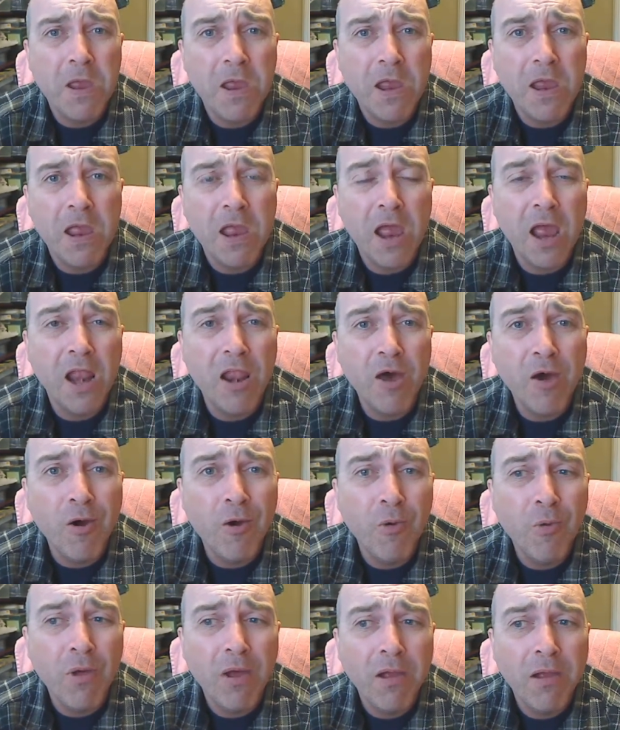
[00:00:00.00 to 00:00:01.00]

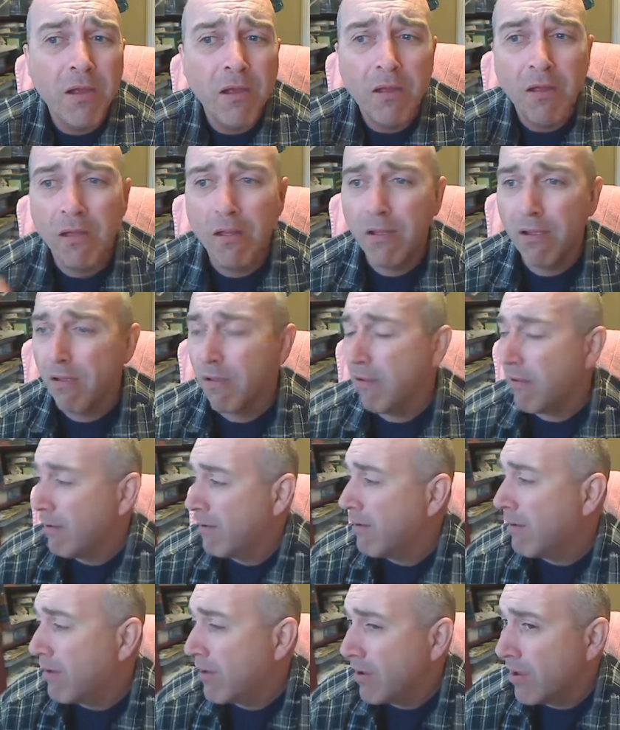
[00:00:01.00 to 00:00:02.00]
Hello?
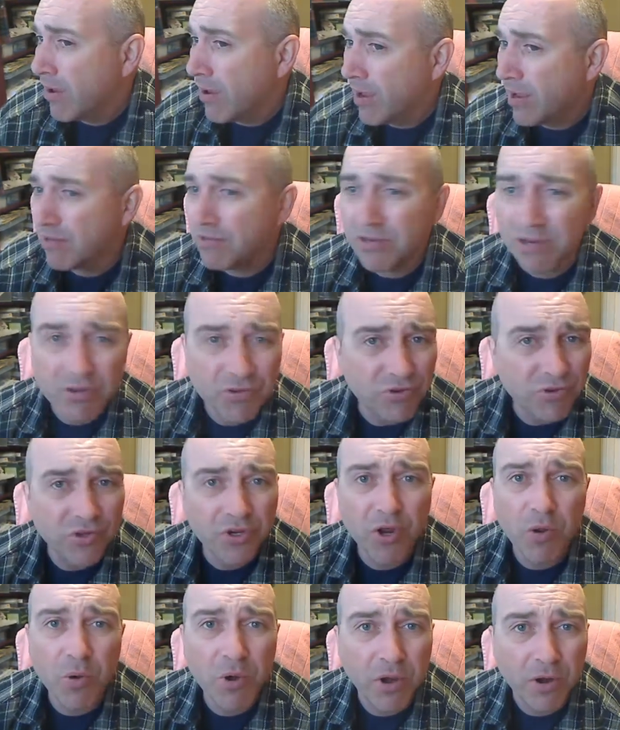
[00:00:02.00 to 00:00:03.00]
It doesn't
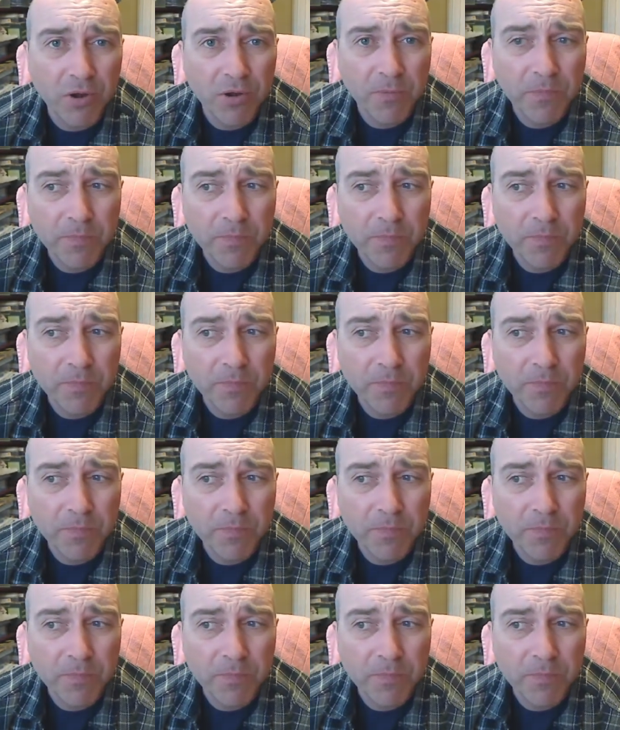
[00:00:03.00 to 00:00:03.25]
go on.